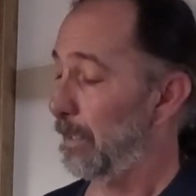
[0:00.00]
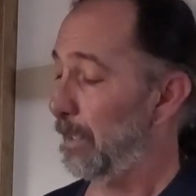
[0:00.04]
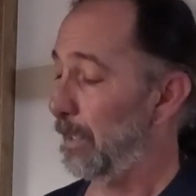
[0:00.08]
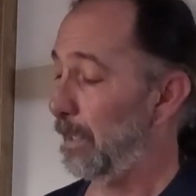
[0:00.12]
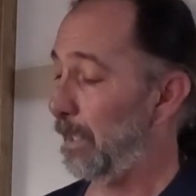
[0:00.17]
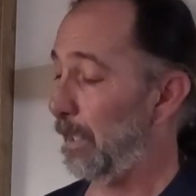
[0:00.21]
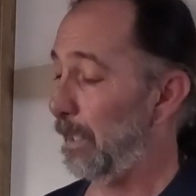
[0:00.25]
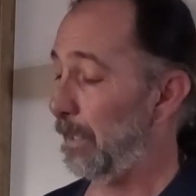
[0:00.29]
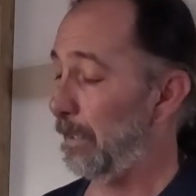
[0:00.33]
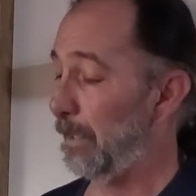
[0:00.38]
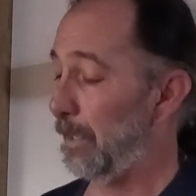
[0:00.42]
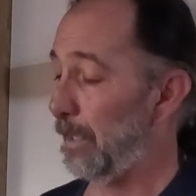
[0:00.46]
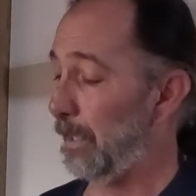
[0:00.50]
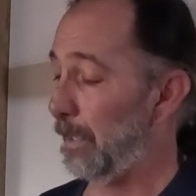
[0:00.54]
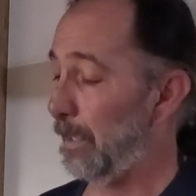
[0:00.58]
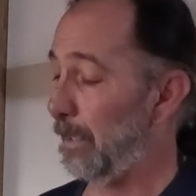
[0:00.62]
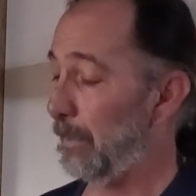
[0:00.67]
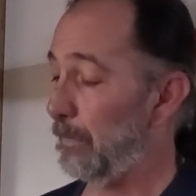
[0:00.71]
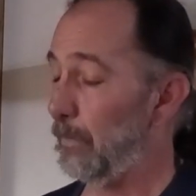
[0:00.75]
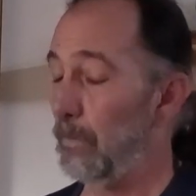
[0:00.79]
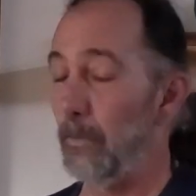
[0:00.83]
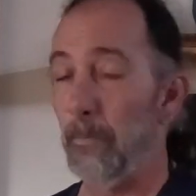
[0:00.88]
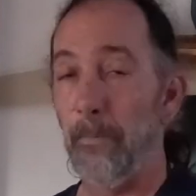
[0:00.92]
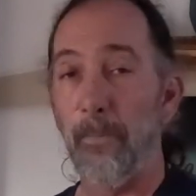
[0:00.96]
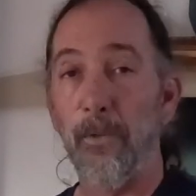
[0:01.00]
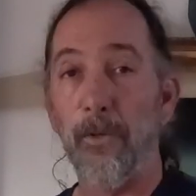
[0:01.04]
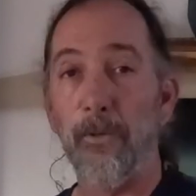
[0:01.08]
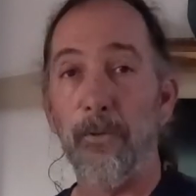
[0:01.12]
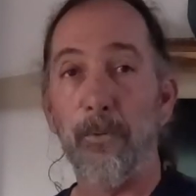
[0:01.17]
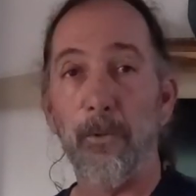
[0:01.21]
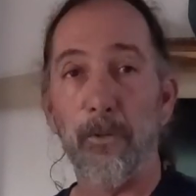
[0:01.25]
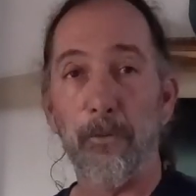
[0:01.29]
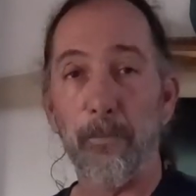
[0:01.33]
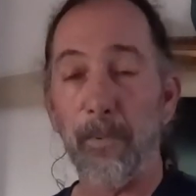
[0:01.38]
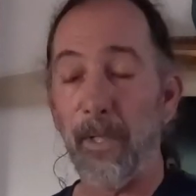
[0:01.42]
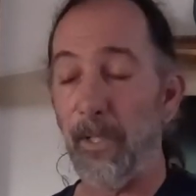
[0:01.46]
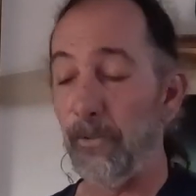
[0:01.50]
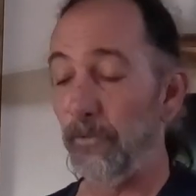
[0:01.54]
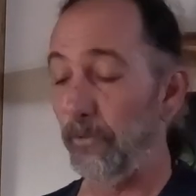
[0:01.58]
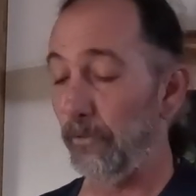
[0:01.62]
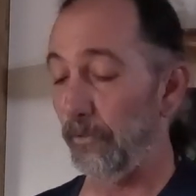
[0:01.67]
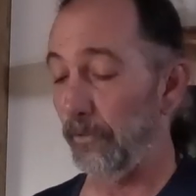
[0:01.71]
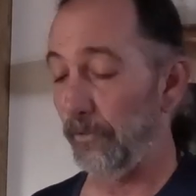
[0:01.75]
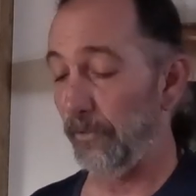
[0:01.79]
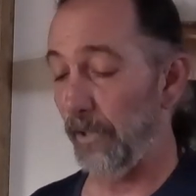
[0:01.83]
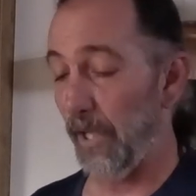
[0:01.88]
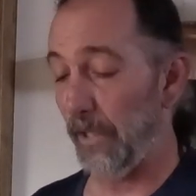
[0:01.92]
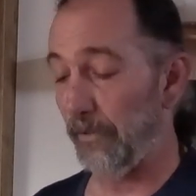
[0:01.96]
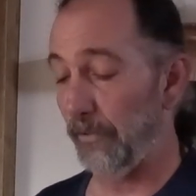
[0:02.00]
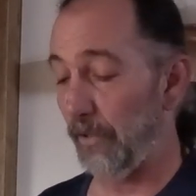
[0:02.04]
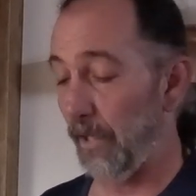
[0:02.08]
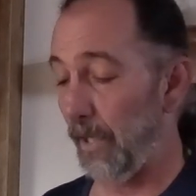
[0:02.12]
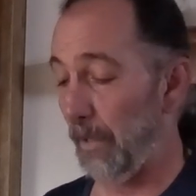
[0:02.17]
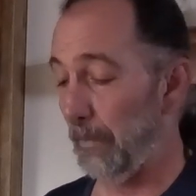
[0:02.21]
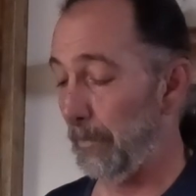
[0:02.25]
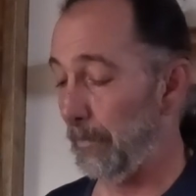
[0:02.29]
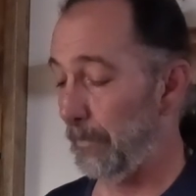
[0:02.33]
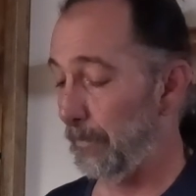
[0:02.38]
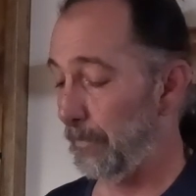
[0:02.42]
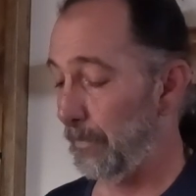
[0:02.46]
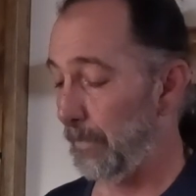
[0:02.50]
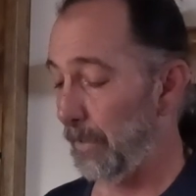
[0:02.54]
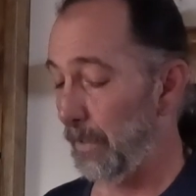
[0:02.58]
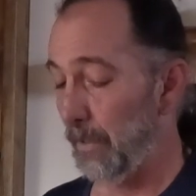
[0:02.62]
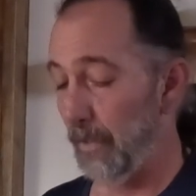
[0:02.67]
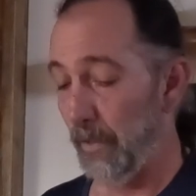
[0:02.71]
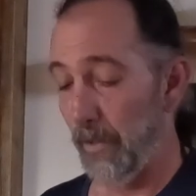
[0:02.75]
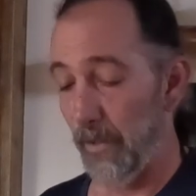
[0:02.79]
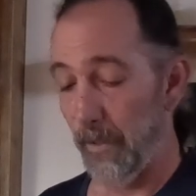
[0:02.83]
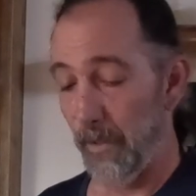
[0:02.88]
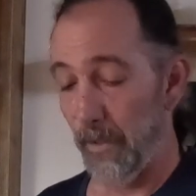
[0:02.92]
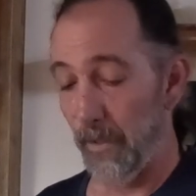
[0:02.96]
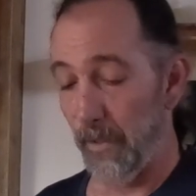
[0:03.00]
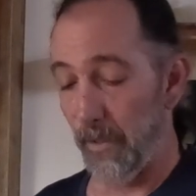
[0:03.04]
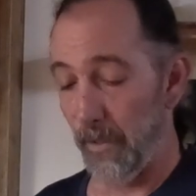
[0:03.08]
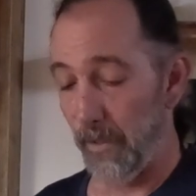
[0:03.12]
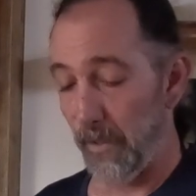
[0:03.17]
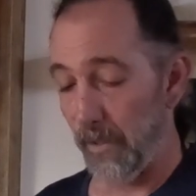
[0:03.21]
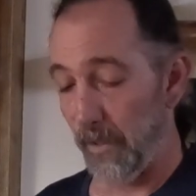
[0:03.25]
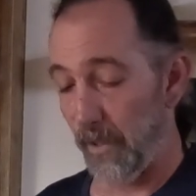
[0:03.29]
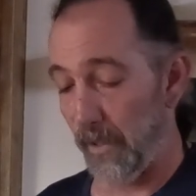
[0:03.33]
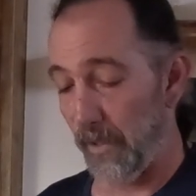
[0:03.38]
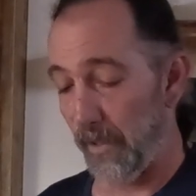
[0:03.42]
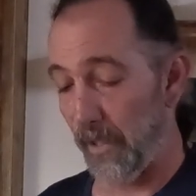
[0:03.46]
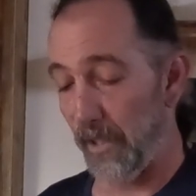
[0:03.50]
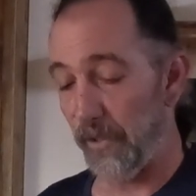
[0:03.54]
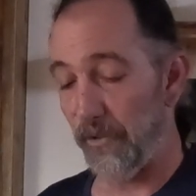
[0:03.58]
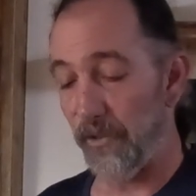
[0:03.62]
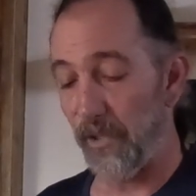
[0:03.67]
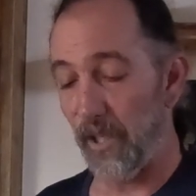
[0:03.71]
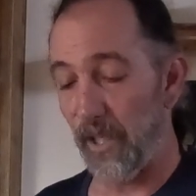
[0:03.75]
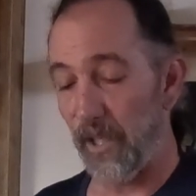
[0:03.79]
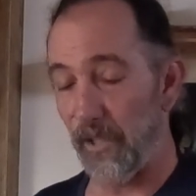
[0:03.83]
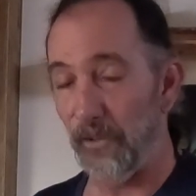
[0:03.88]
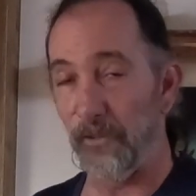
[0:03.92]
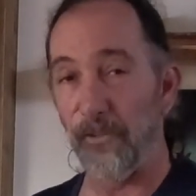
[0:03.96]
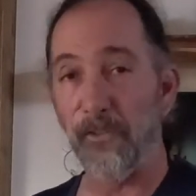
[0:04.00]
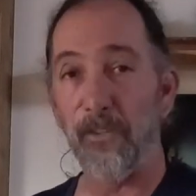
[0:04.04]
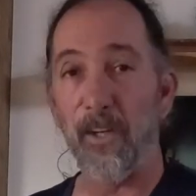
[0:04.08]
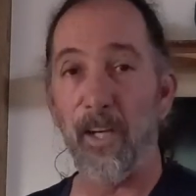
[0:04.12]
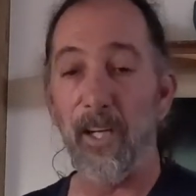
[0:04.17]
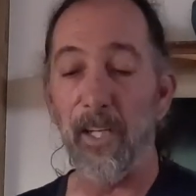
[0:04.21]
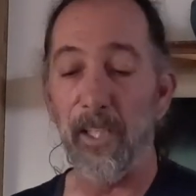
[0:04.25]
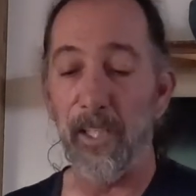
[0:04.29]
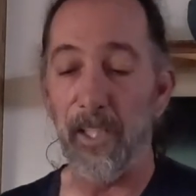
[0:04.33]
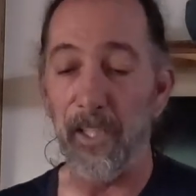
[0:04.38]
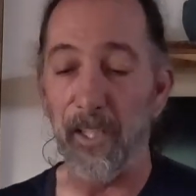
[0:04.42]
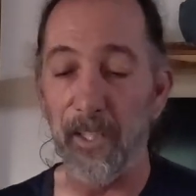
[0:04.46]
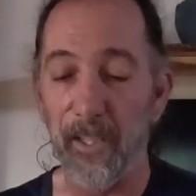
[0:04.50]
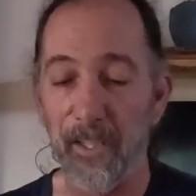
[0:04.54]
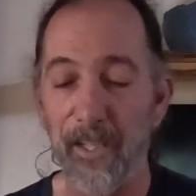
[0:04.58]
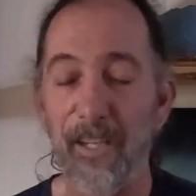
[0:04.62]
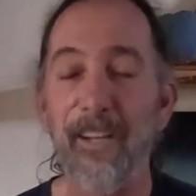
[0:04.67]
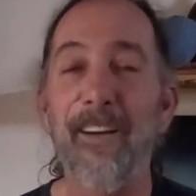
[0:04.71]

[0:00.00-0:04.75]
and I'll put it through its paces at that time. That chain is tiny.